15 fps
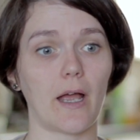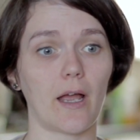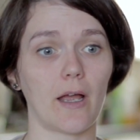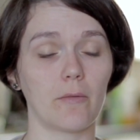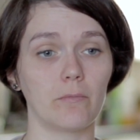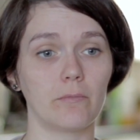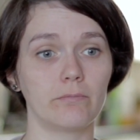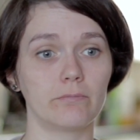
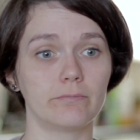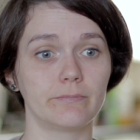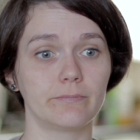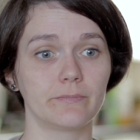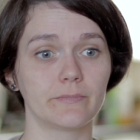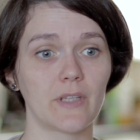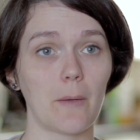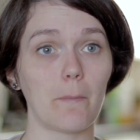
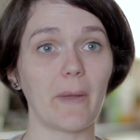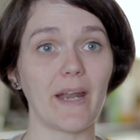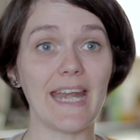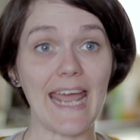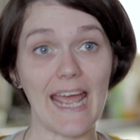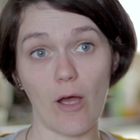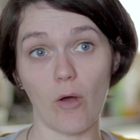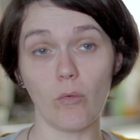But
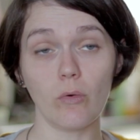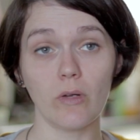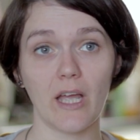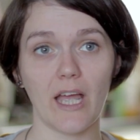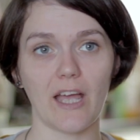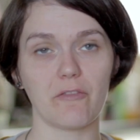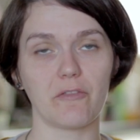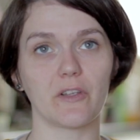now
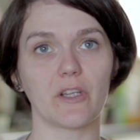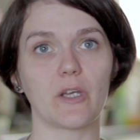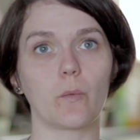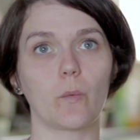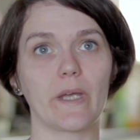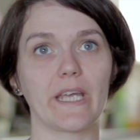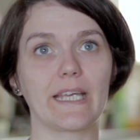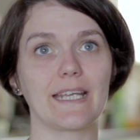I feel
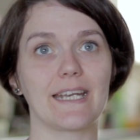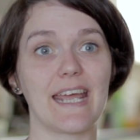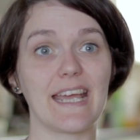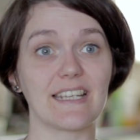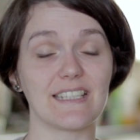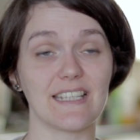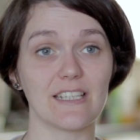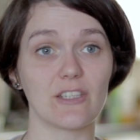like we're
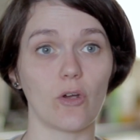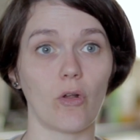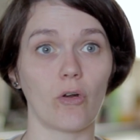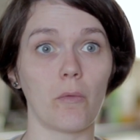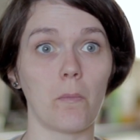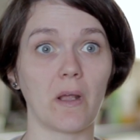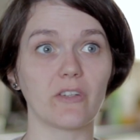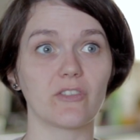connected
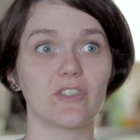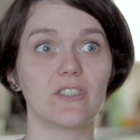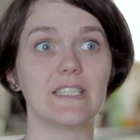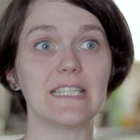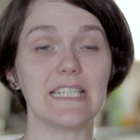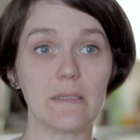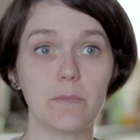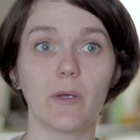on a much
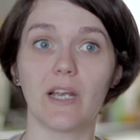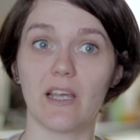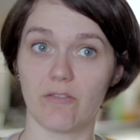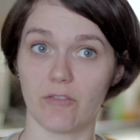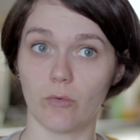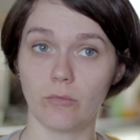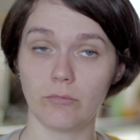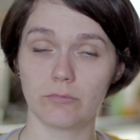deeper
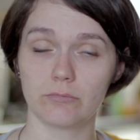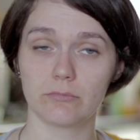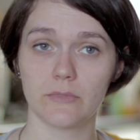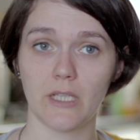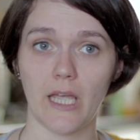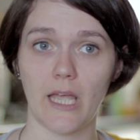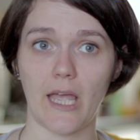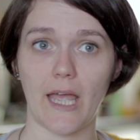level,
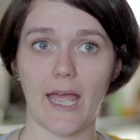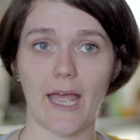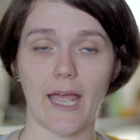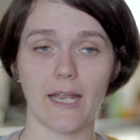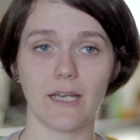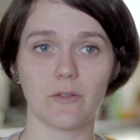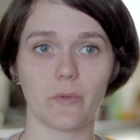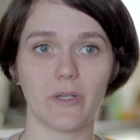
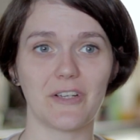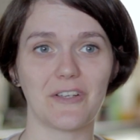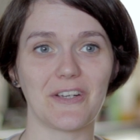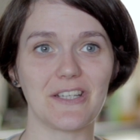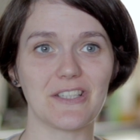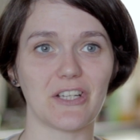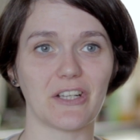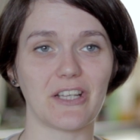and we
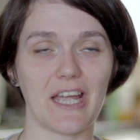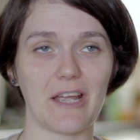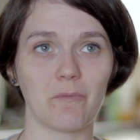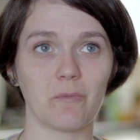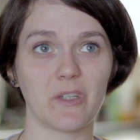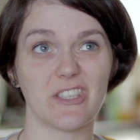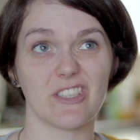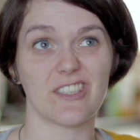look at each other
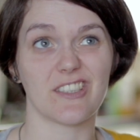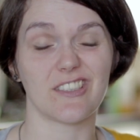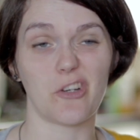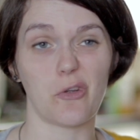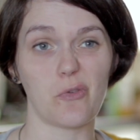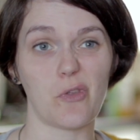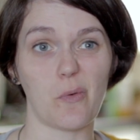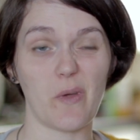and we just
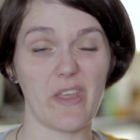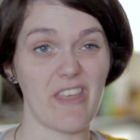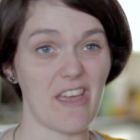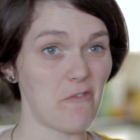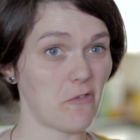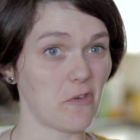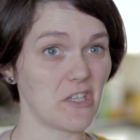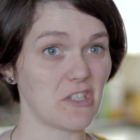know that we're
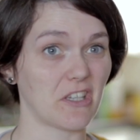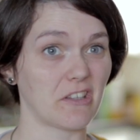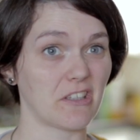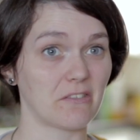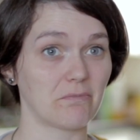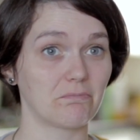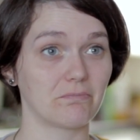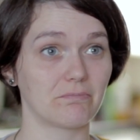there for each
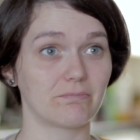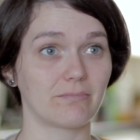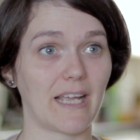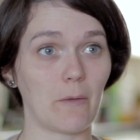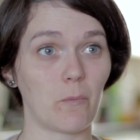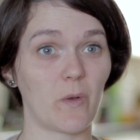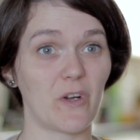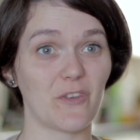other,
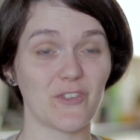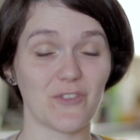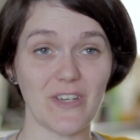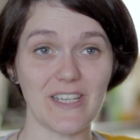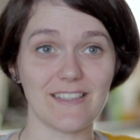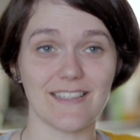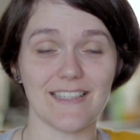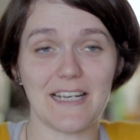and we're not
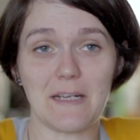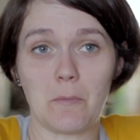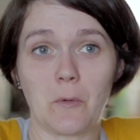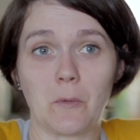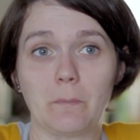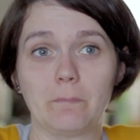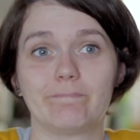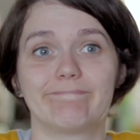strangers
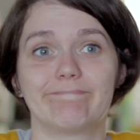anymore.